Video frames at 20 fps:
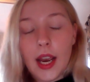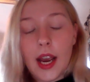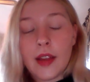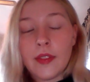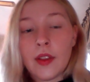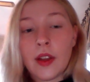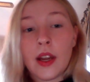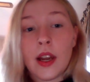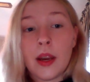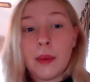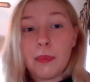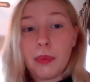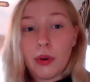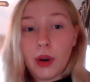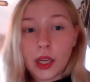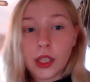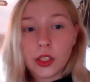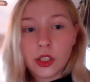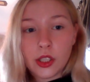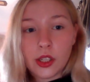and that it
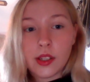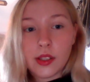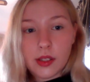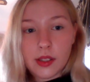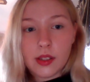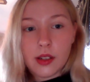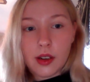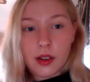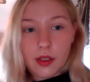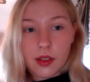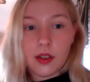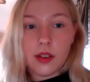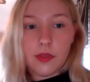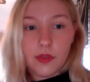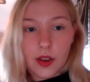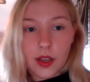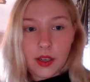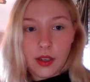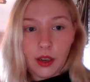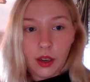prejudiced the
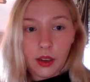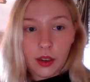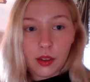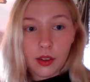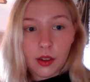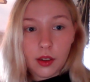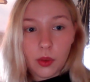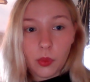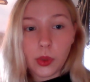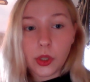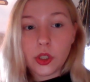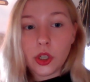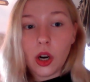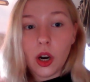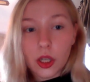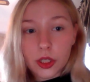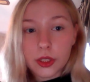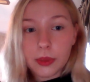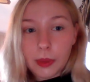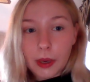defendant. We
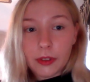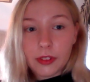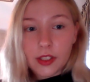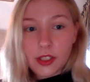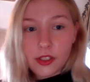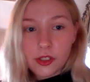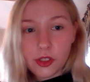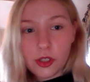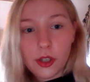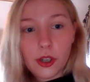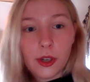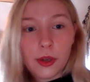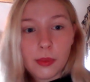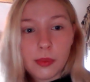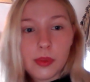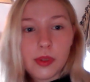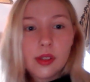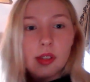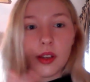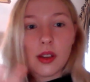talked about these
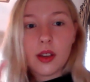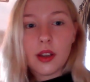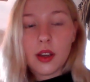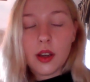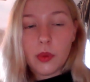terms.